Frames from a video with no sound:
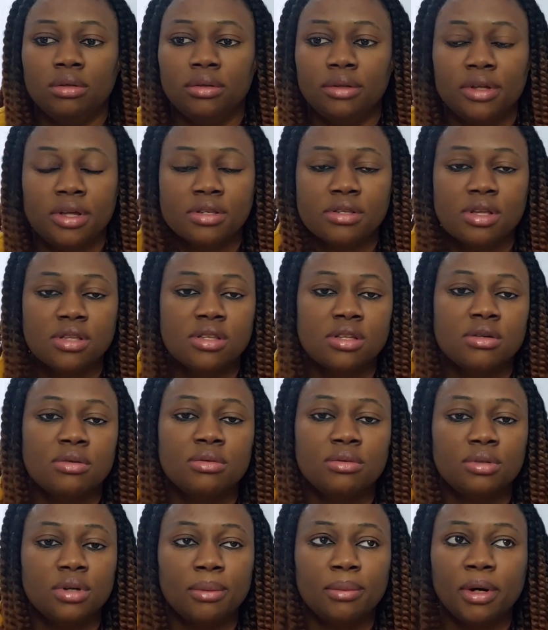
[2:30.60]
There's nothing you
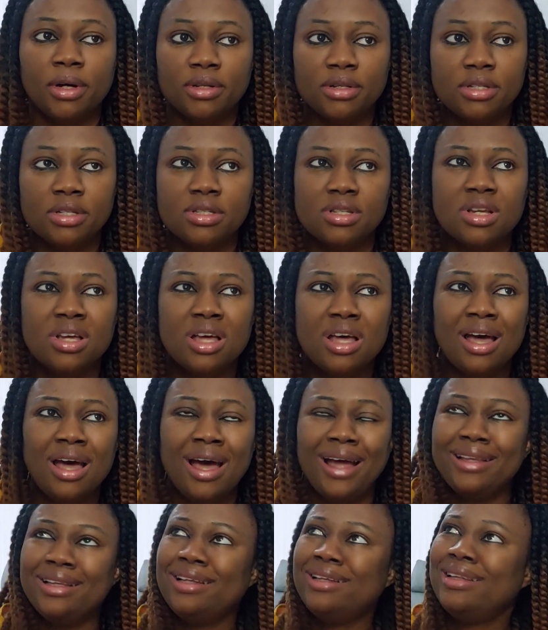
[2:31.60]
could do about it.
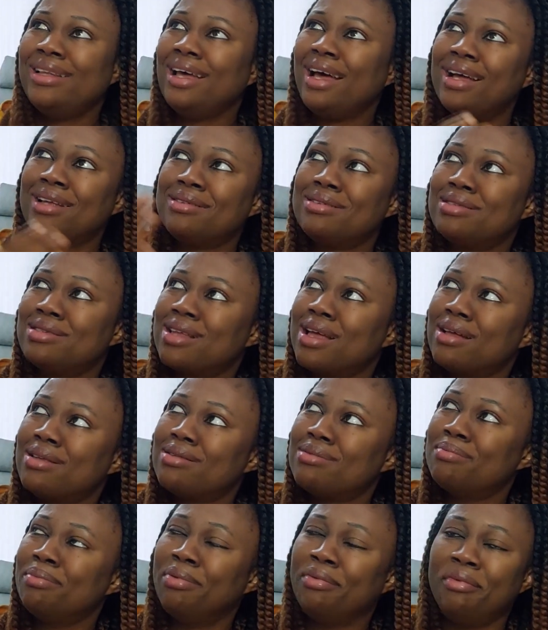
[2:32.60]
I think they had to
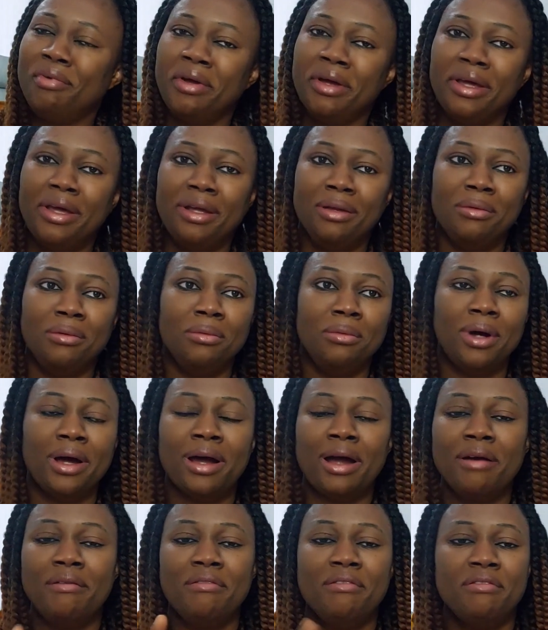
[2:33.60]
start breaking, or I
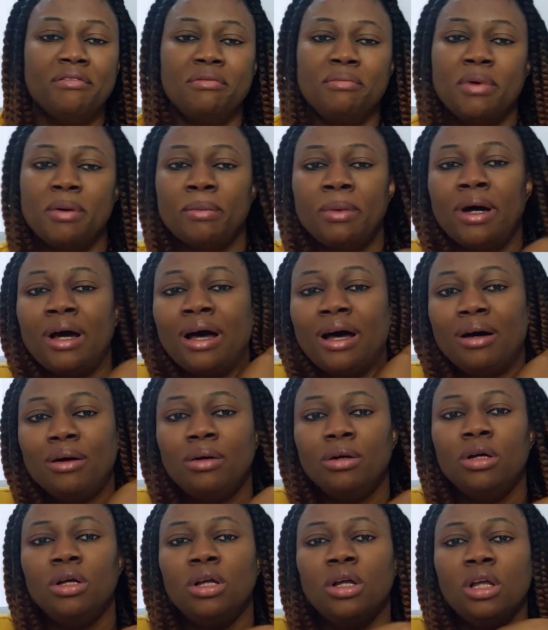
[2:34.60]
can't really remember
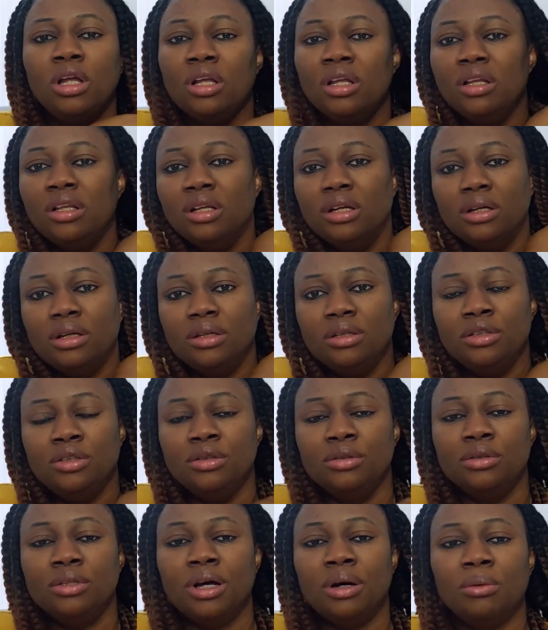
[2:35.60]
how,
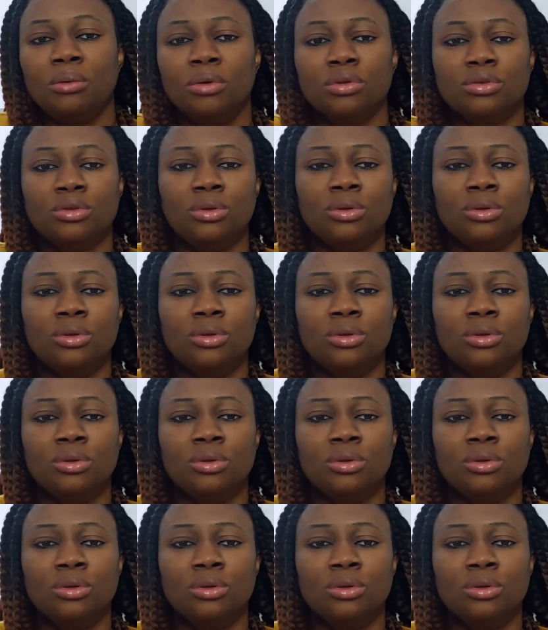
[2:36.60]
that worked.